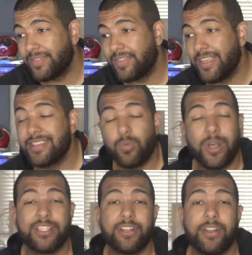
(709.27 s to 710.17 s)
this
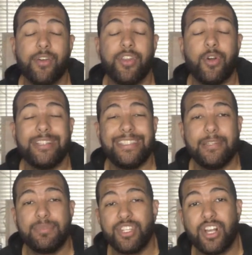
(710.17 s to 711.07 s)
Western Illinois
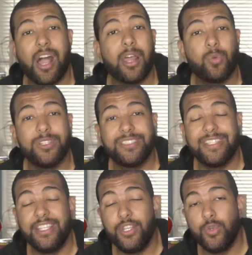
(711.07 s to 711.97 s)
team took on was
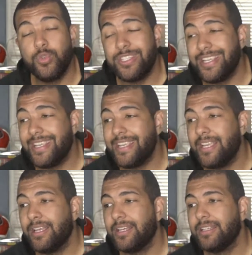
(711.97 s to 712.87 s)

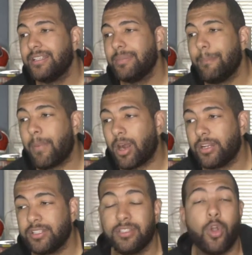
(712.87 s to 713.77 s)
UT
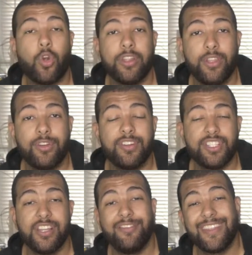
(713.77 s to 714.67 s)
Martin, or
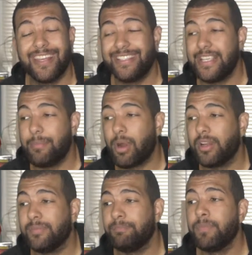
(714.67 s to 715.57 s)
University of Tennessee
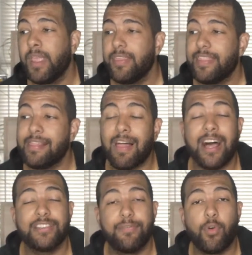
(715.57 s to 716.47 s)
Martin. They
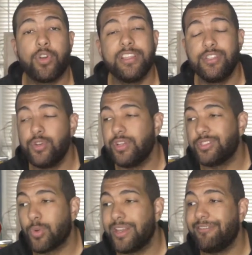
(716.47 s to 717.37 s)
lost
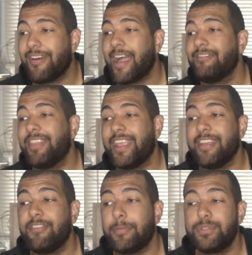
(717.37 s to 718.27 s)
42-25. They
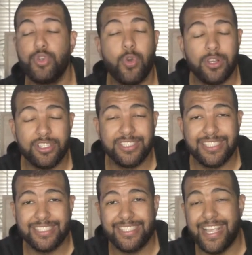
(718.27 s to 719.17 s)
gave up
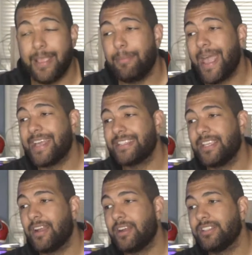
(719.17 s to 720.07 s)
268 rushing
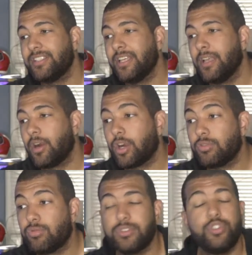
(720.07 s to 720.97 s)
yards, and